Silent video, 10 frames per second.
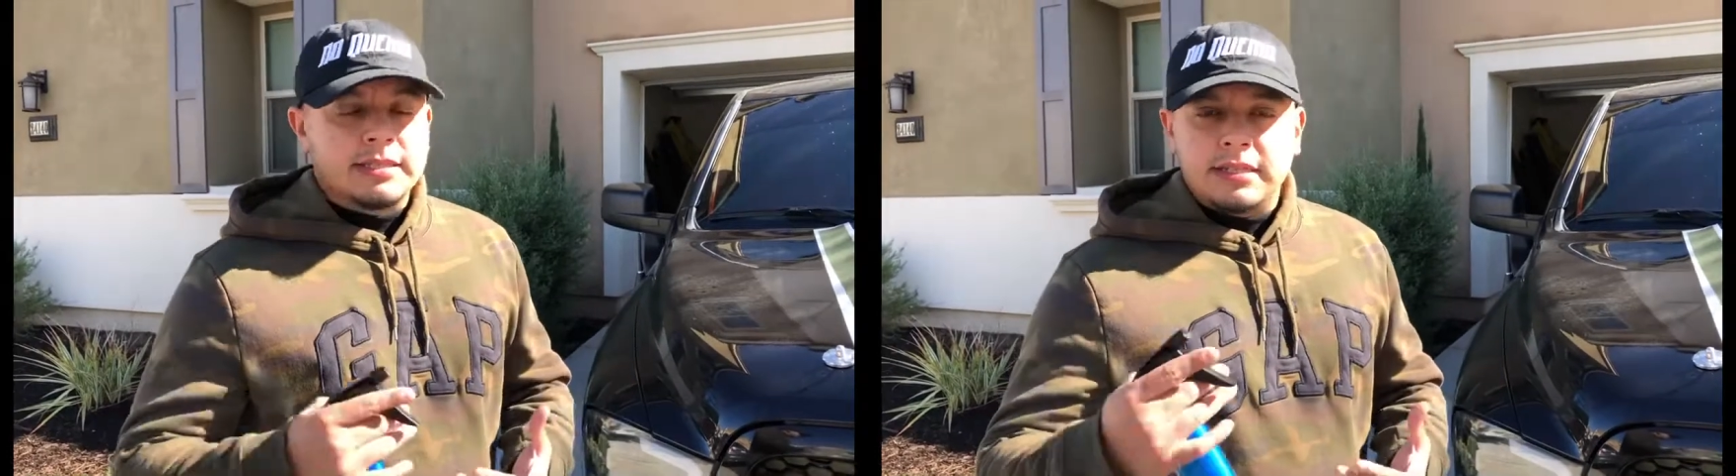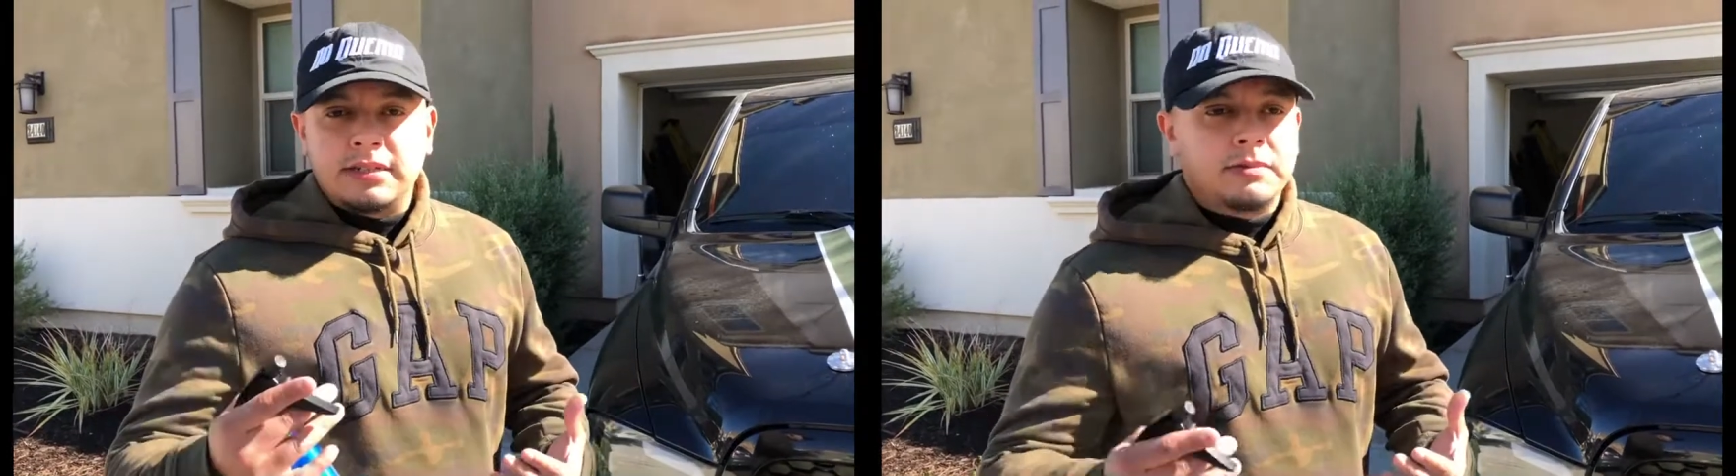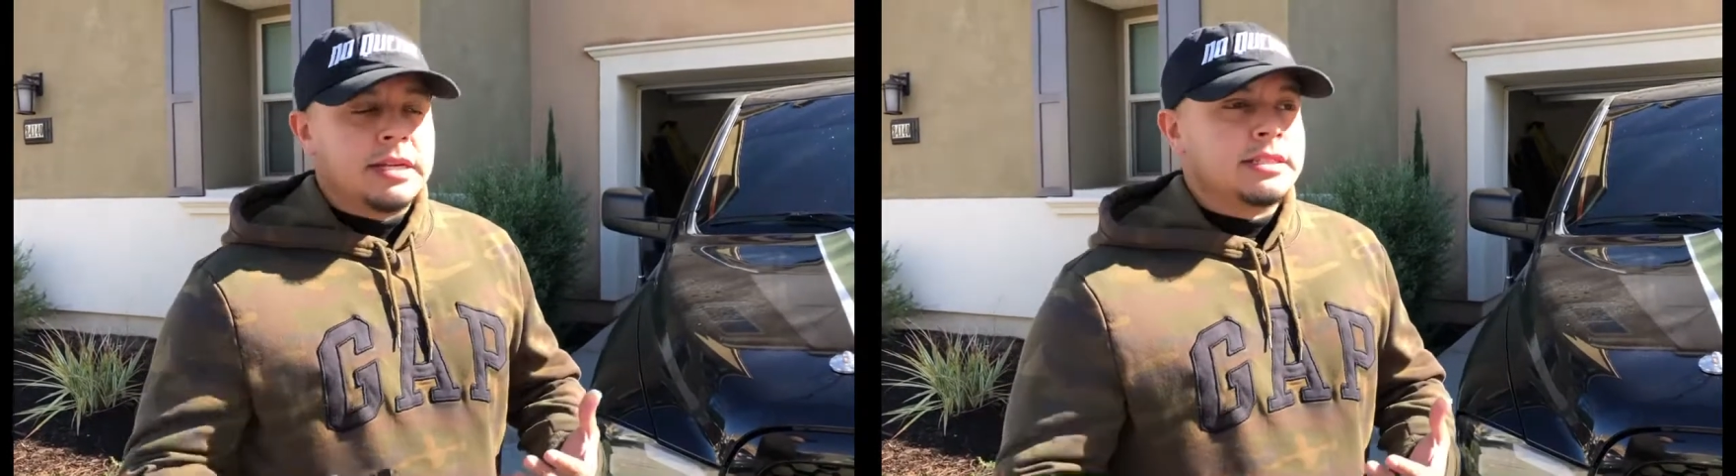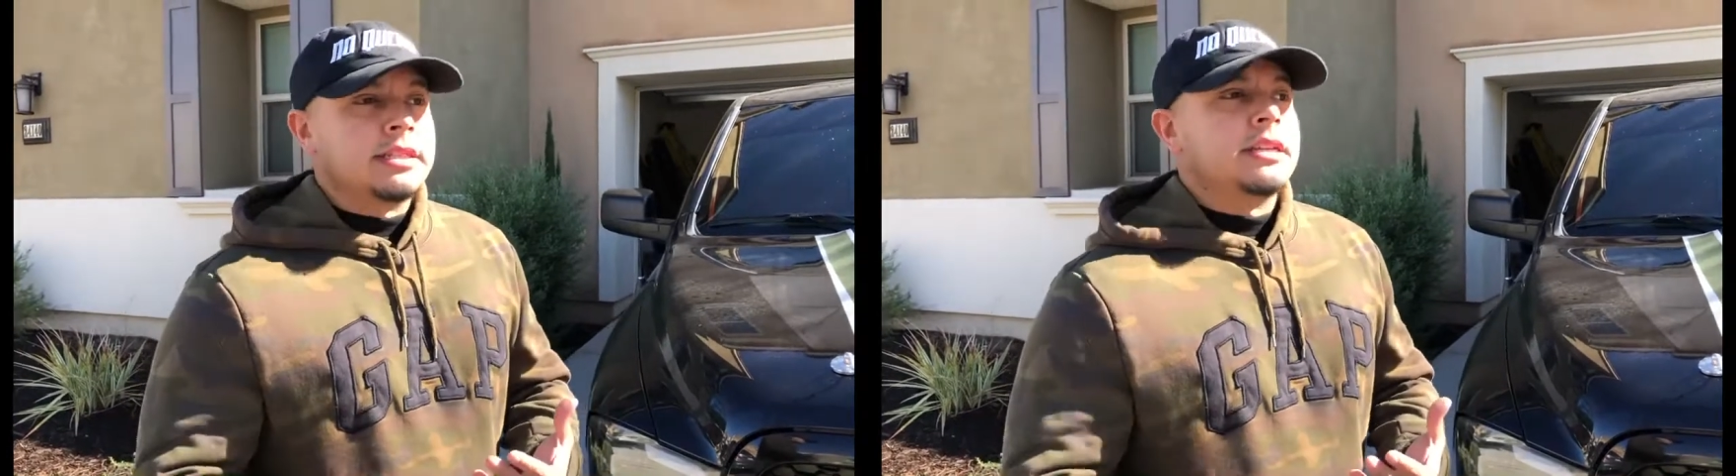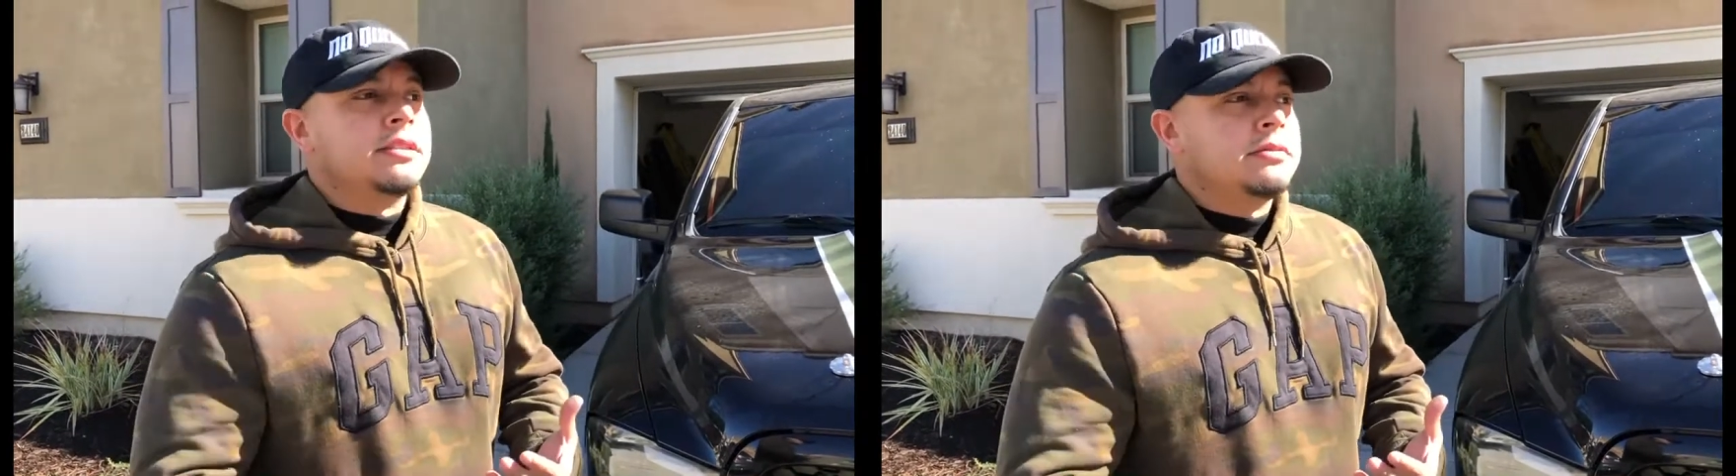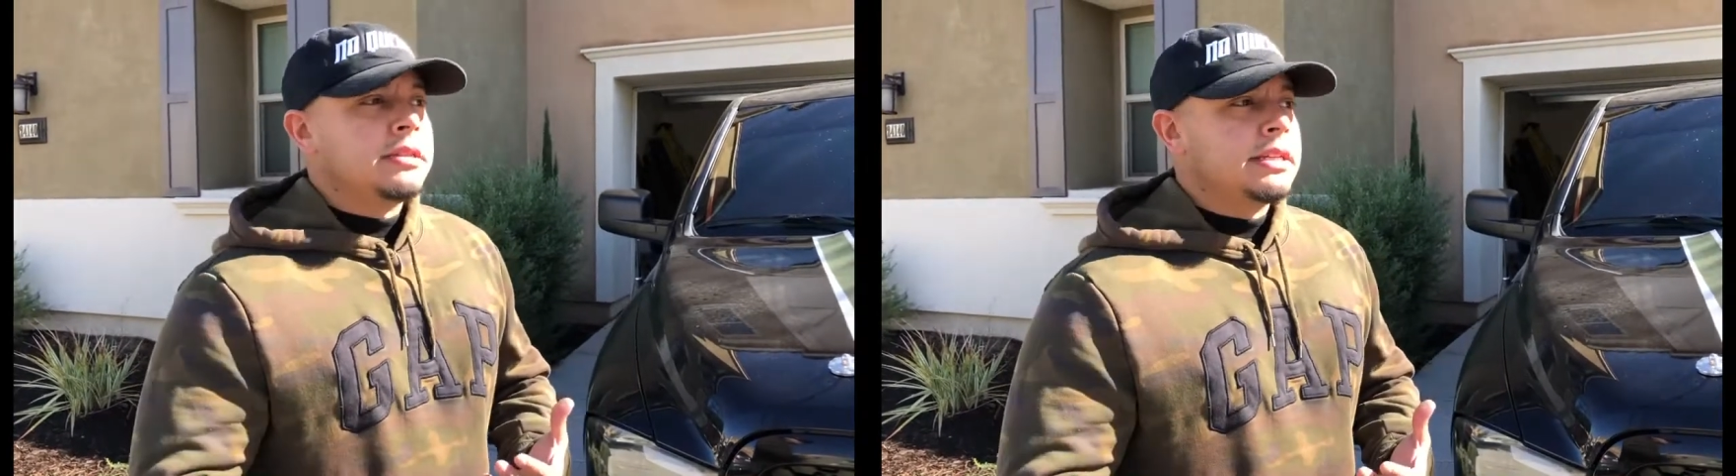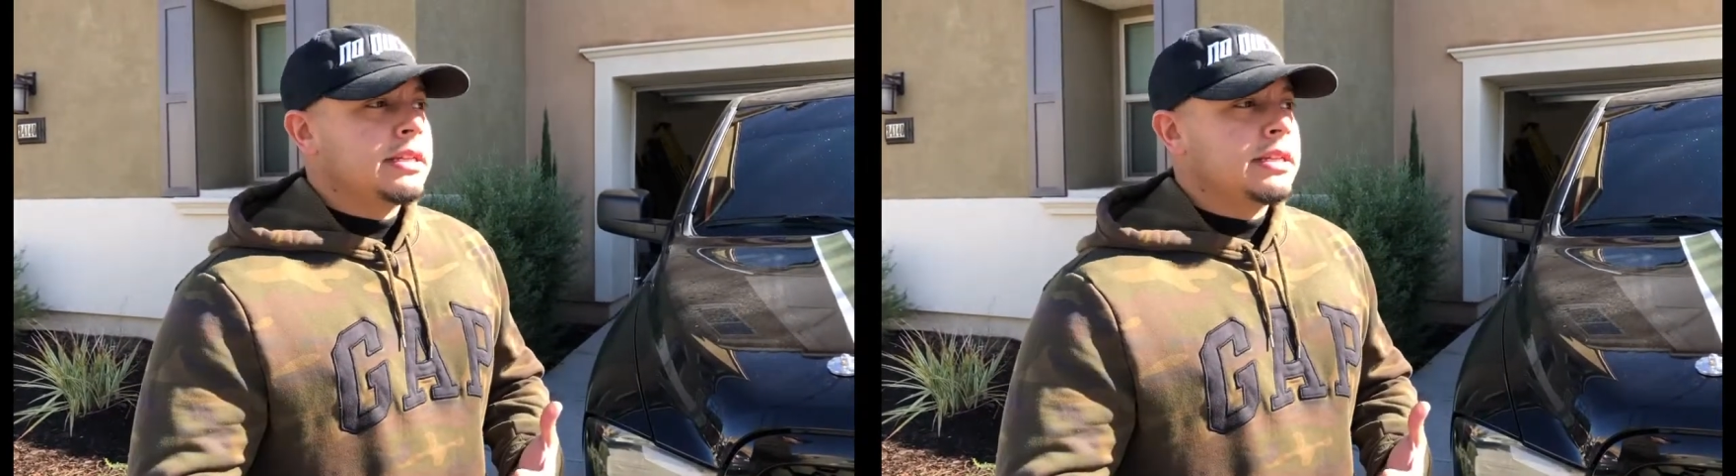other ways you can do it,